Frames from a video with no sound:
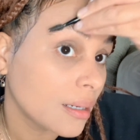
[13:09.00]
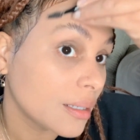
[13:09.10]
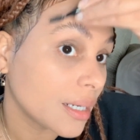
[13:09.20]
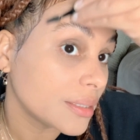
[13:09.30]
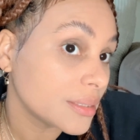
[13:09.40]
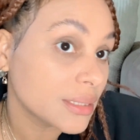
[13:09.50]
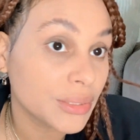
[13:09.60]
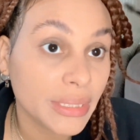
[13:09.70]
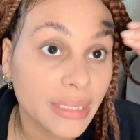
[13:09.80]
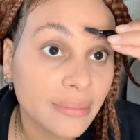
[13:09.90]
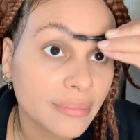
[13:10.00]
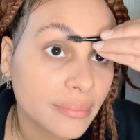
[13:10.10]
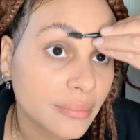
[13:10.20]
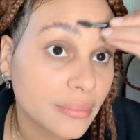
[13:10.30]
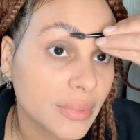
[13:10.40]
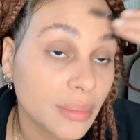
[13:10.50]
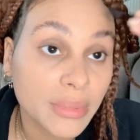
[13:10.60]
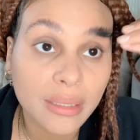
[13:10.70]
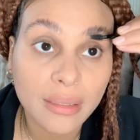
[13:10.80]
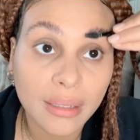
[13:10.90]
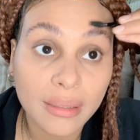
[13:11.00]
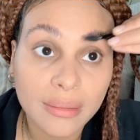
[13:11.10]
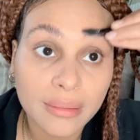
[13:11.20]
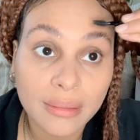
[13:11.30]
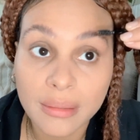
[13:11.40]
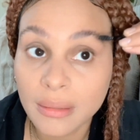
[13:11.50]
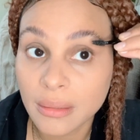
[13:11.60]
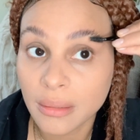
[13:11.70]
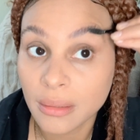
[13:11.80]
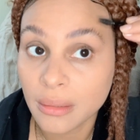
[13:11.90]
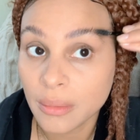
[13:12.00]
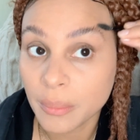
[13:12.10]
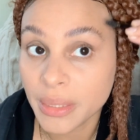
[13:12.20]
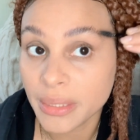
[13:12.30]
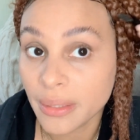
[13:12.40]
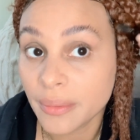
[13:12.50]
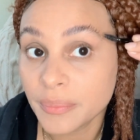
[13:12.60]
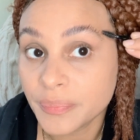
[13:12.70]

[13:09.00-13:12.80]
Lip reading: God is great, alhamdulillah. But yeah,